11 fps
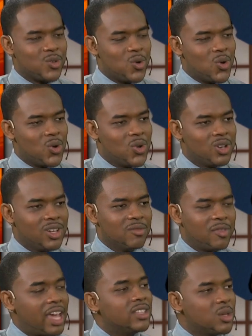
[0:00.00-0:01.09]
So
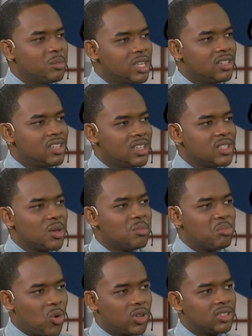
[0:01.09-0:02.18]
vitamin D is
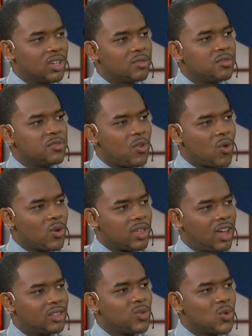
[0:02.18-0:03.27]
important for
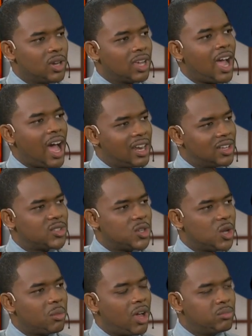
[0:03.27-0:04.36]
that whole
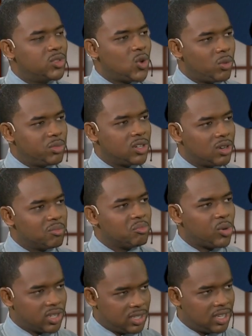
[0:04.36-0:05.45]
calcium absorption
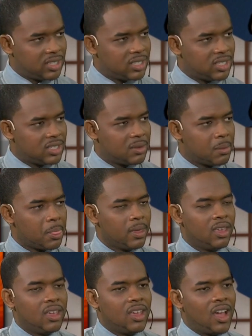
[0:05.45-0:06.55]
process.
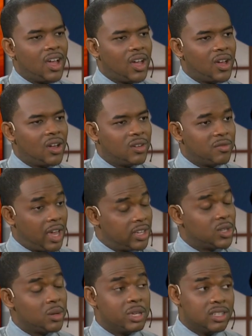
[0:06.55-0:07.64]

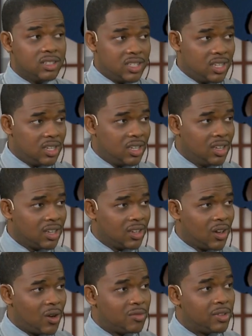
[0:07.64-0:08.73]
Vitamin D
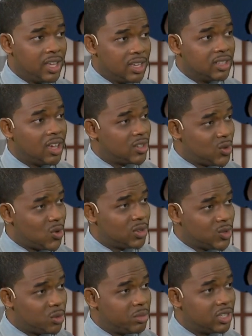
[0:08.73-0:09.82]
of late has
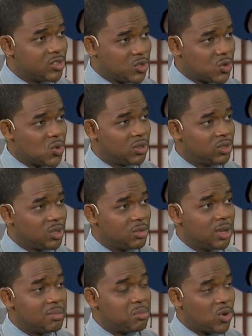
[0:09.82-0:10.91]
also been shown to
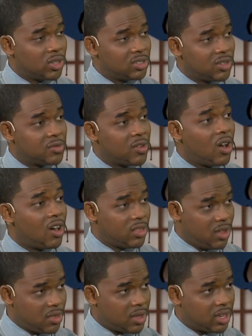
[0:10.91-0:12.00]
be important for
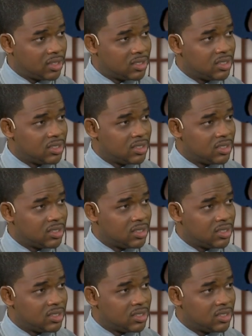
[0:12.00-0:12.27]
other things.